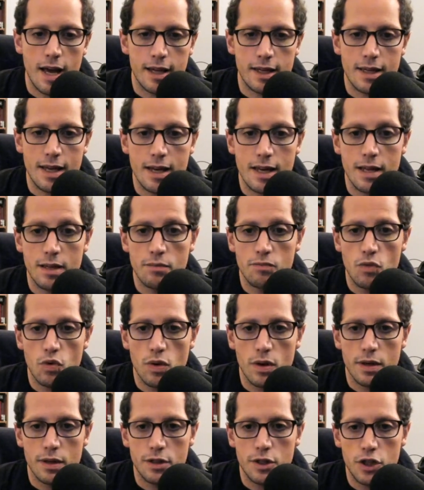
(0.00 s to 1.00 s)
getting
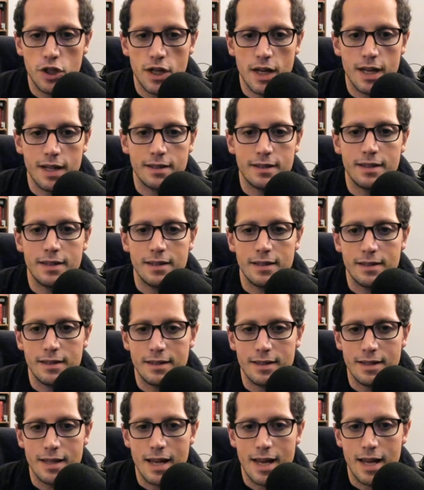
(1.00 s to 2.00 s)
more
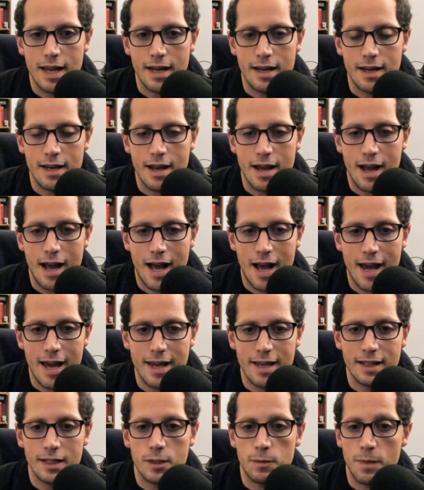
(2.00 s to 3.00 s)
chances than I
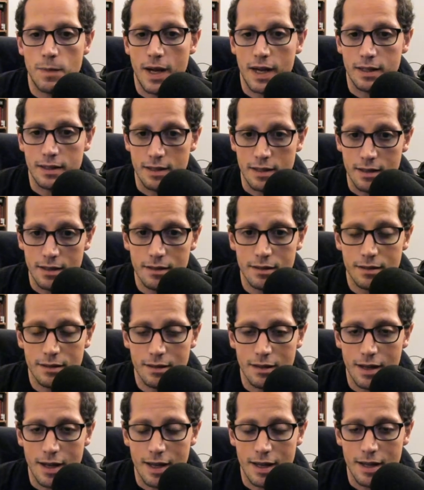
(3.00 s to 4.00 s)
expected
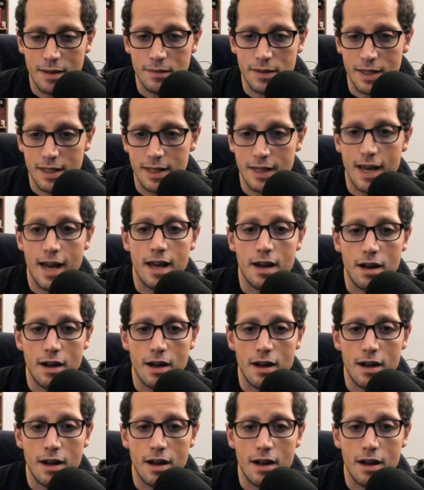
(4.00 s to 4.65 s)
him to get,